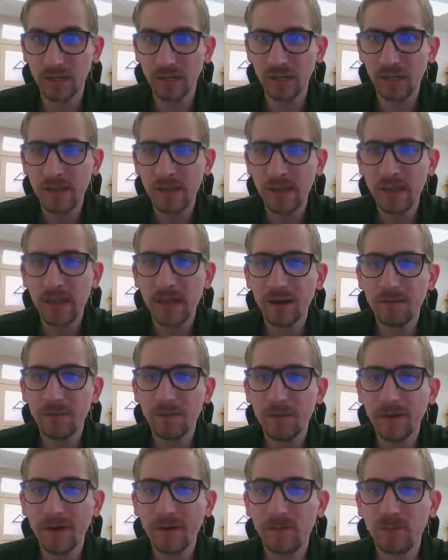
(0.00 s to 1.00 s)
and if I
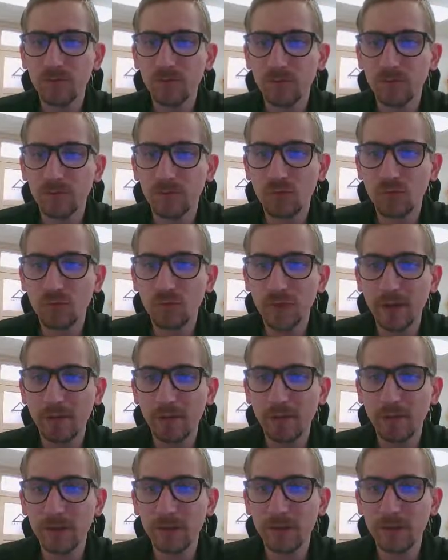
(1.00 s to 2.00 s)
scroll my wheel
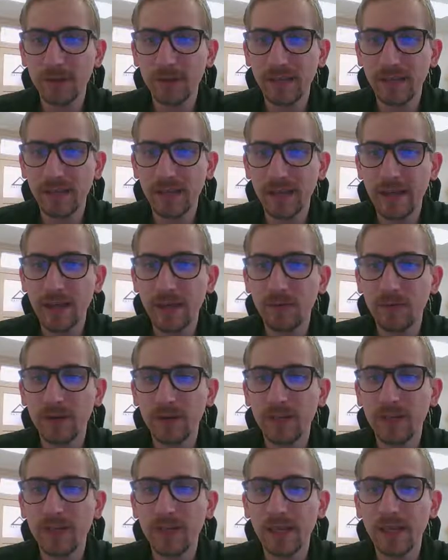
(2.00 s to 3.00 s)
in and out, it will
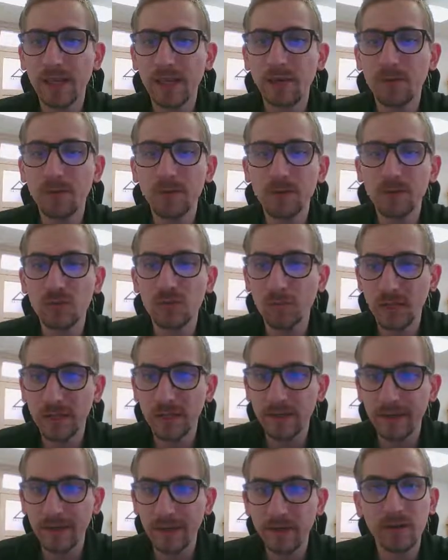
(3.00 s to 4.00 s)
just zoom in and out
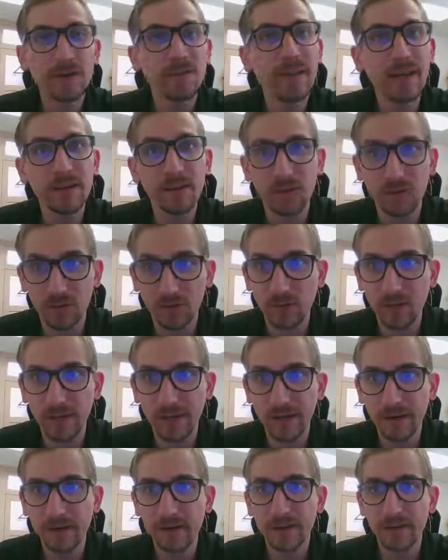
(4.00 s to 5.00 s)
of that general area
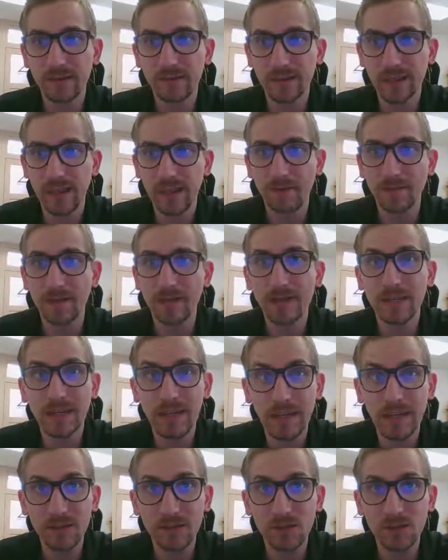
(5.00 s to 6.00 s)
that's having an
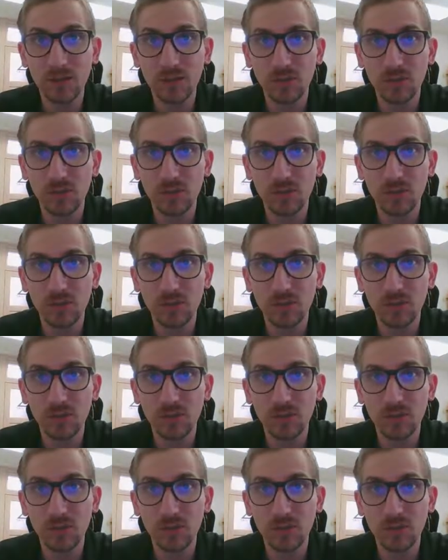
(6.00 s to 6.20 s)
issue.